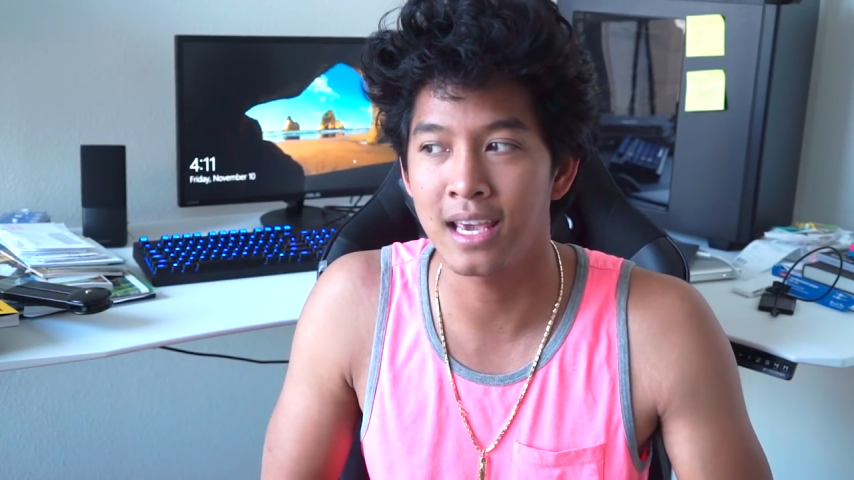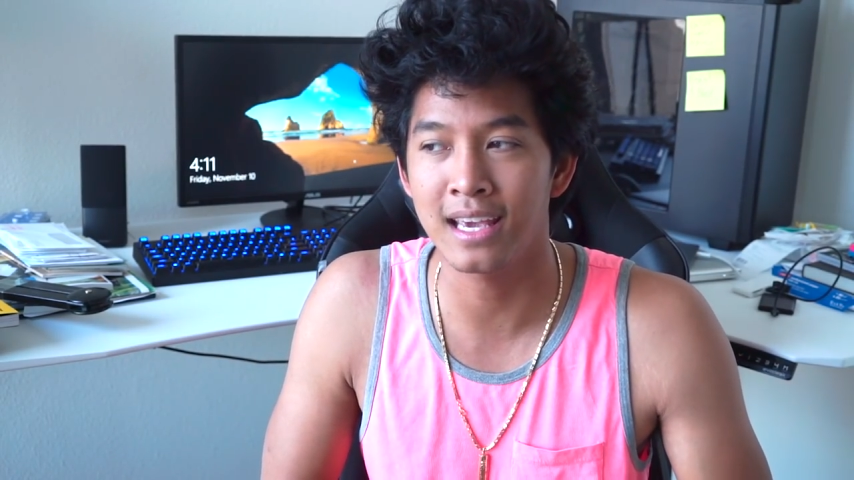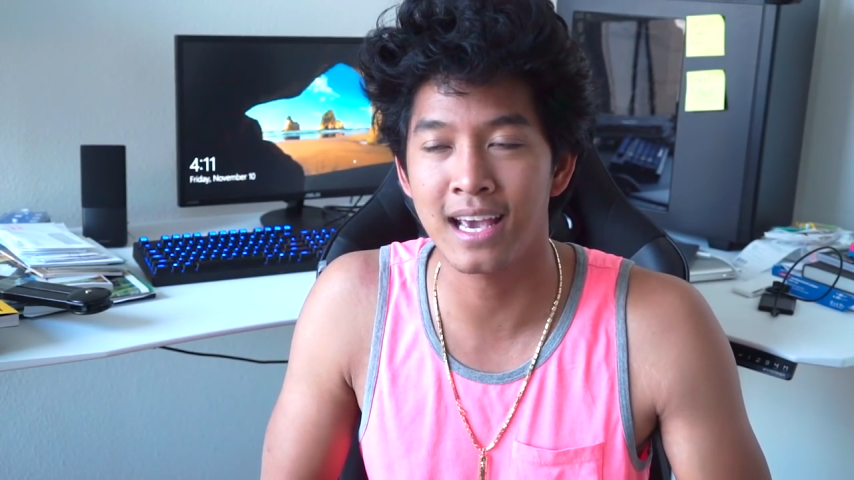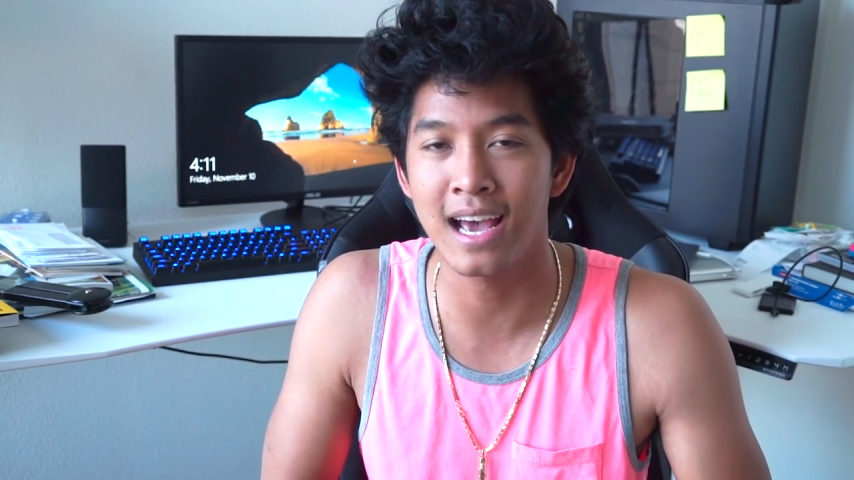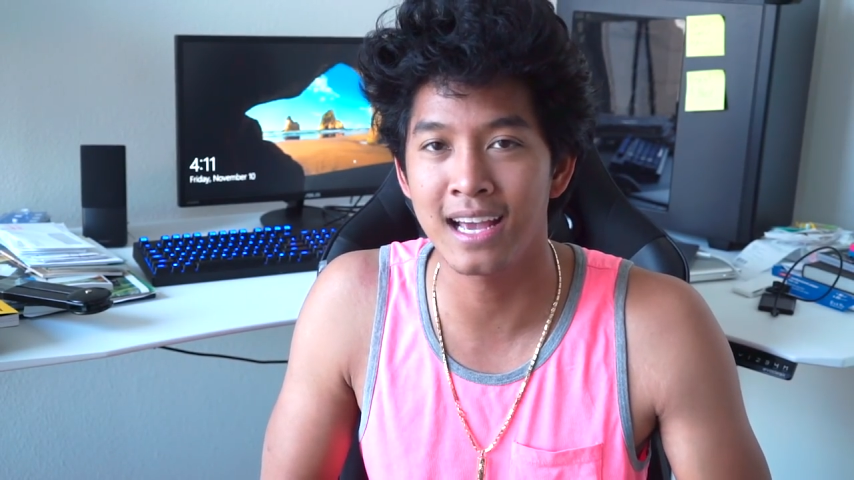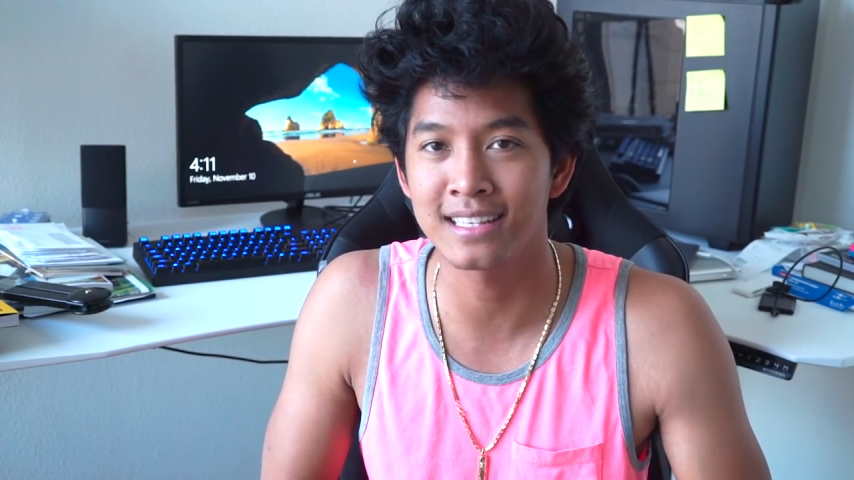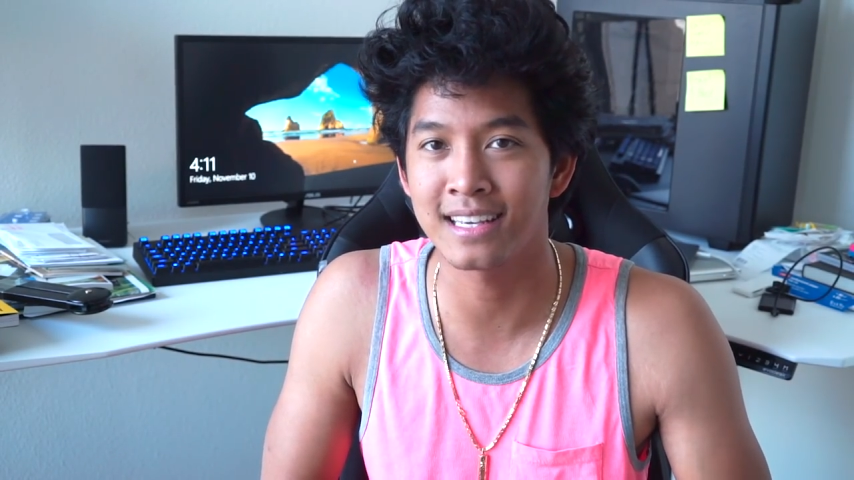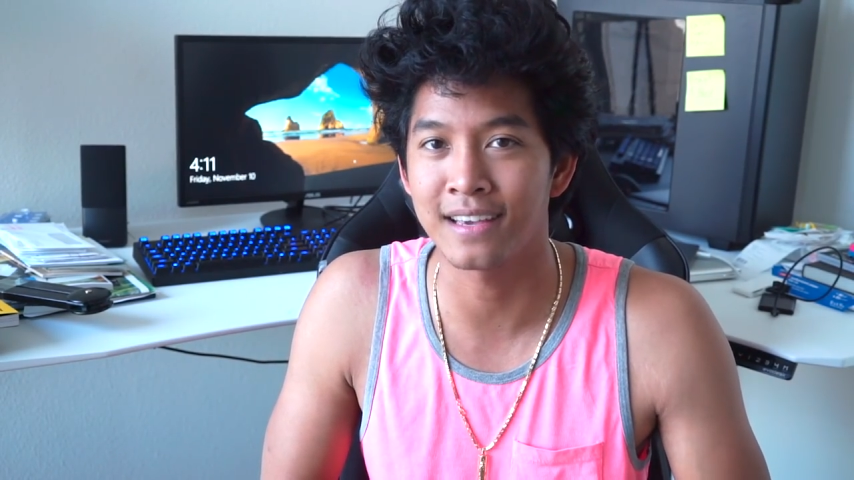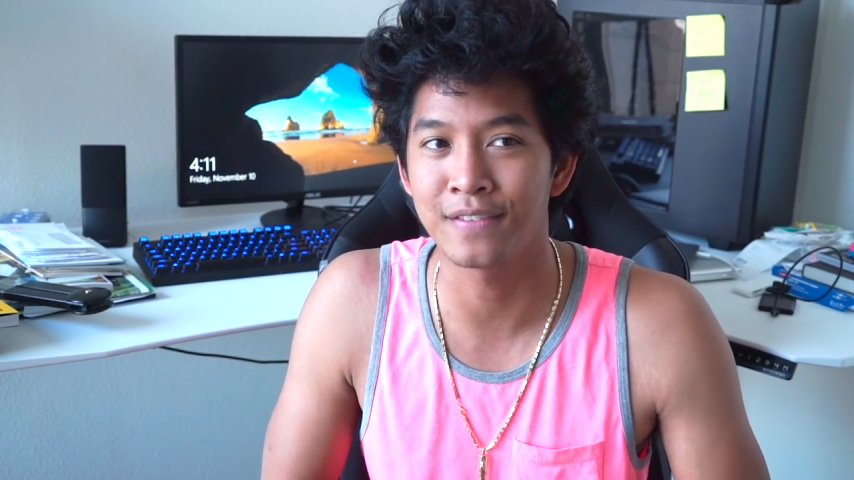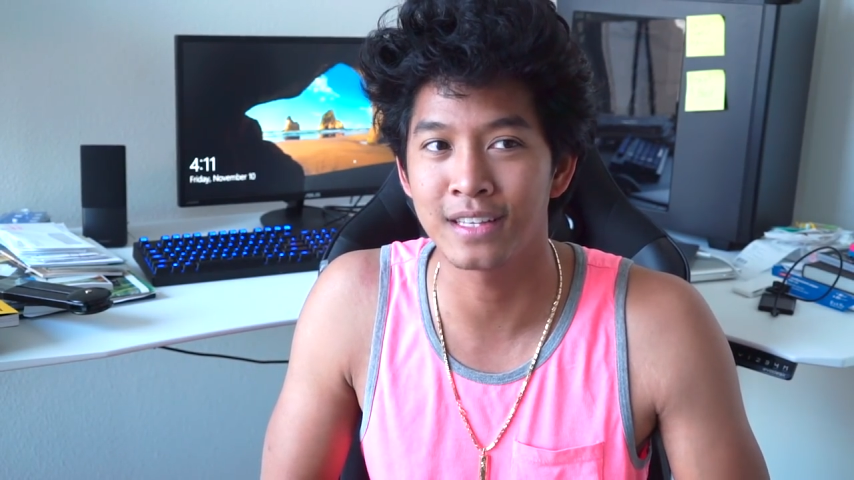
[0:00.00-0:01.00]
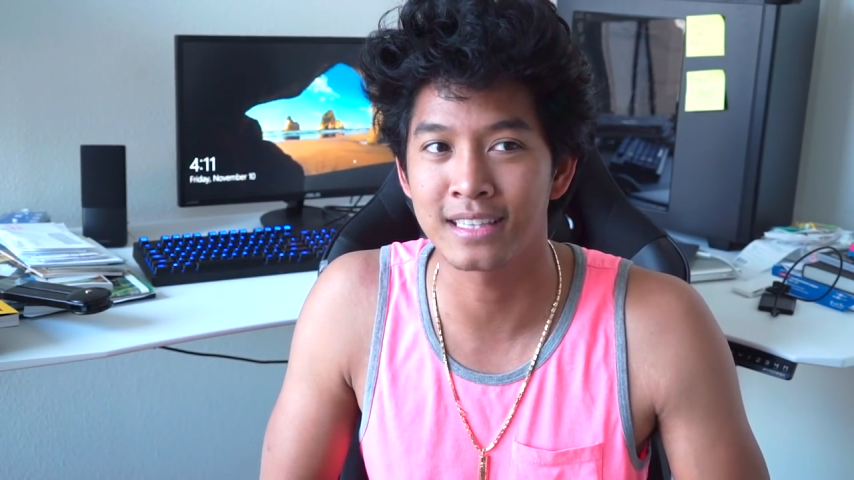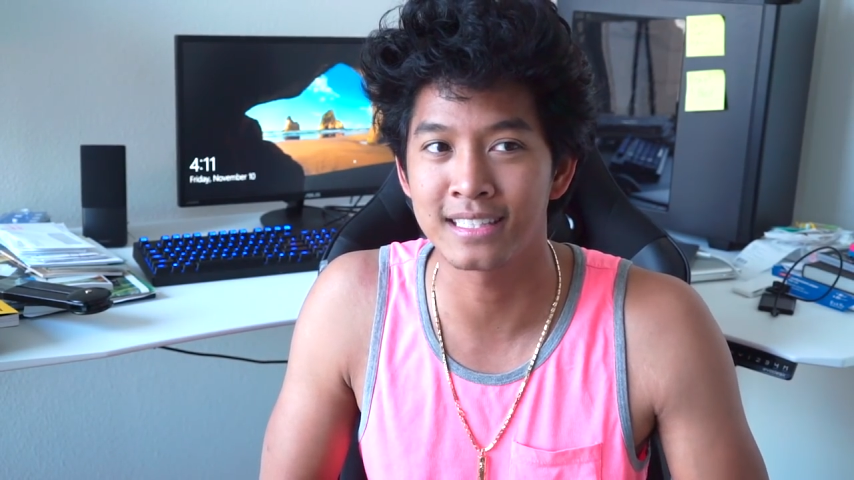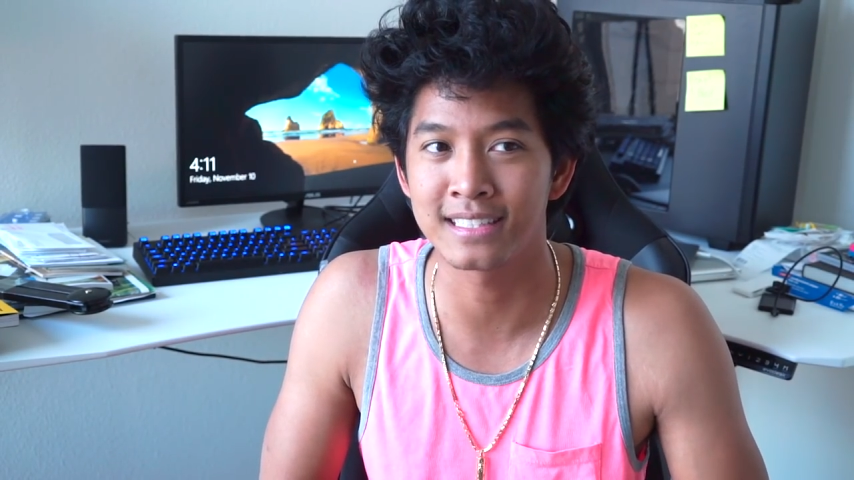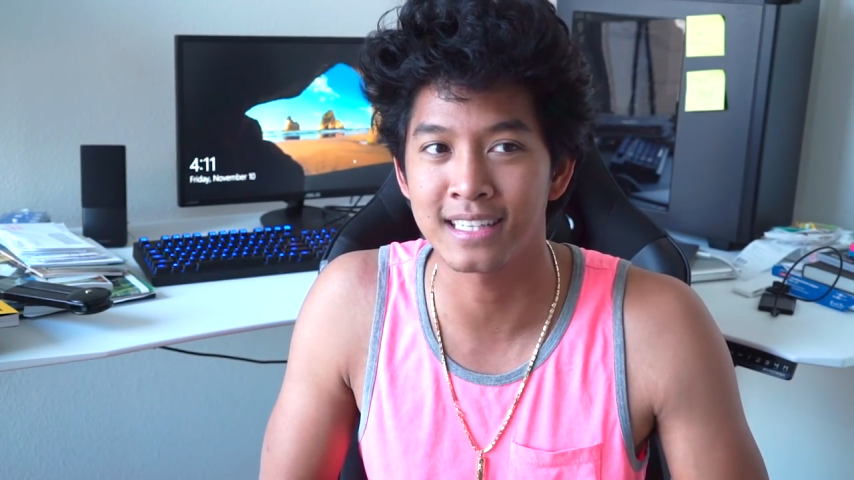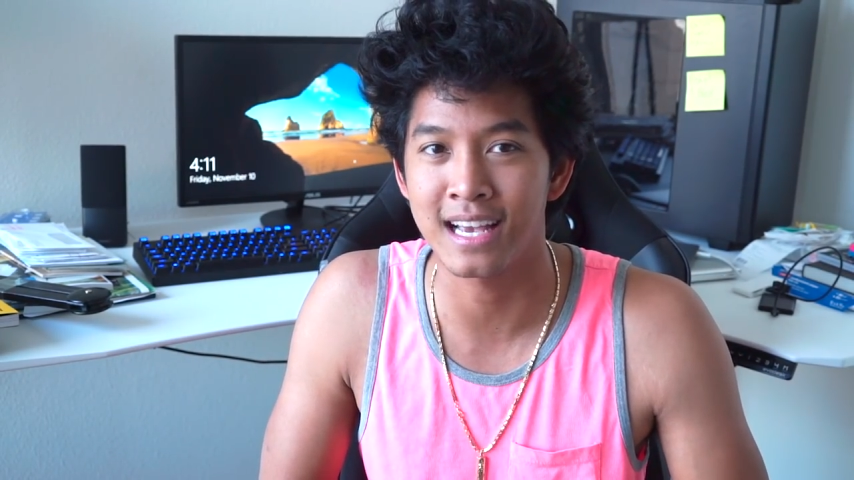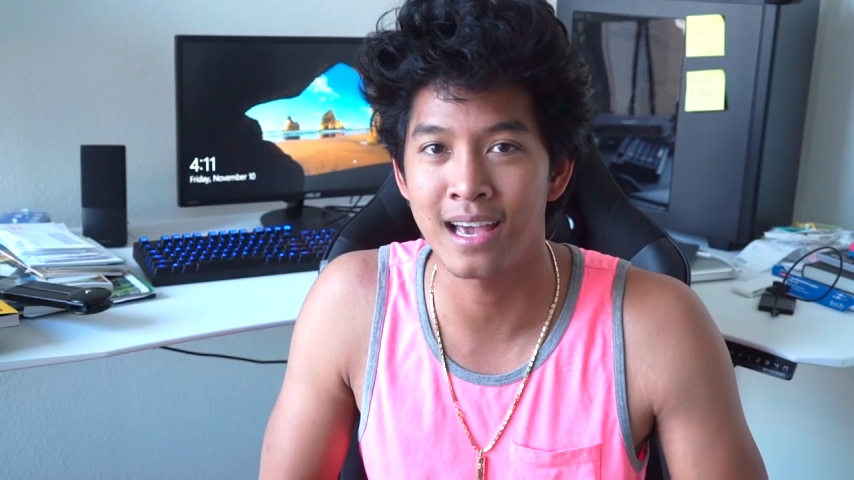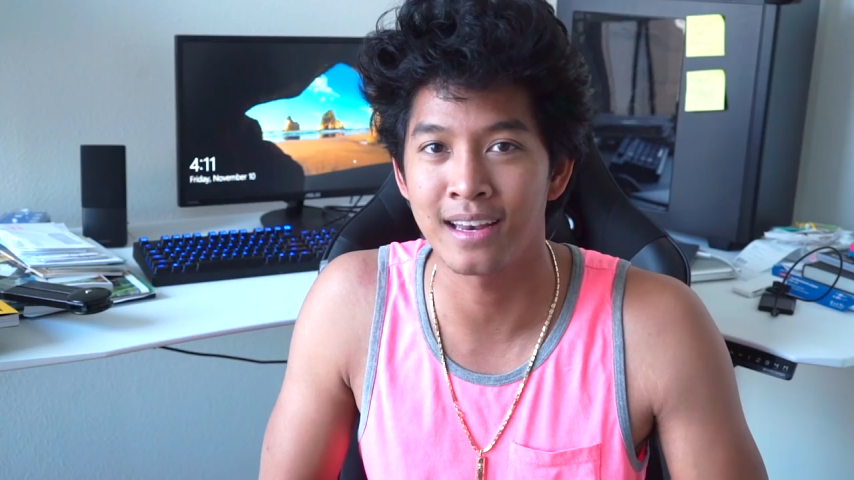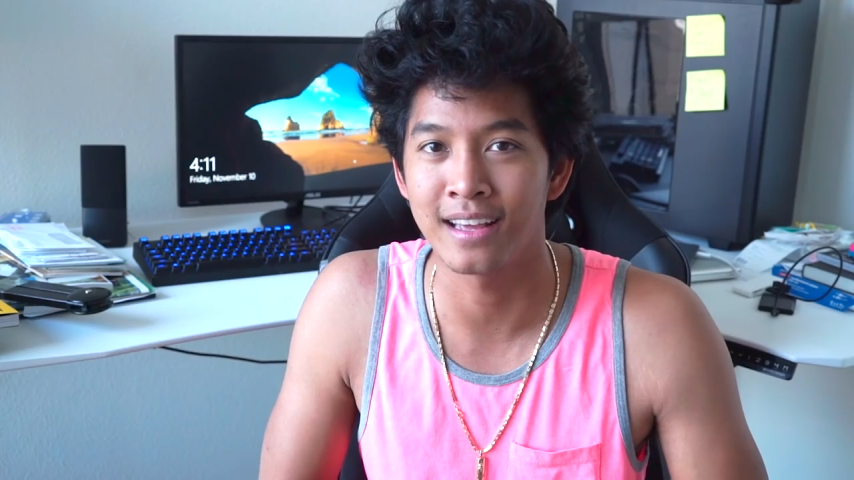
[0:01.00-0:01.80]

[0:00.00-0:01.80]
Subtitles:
hey guys, like, I feel like this is the kind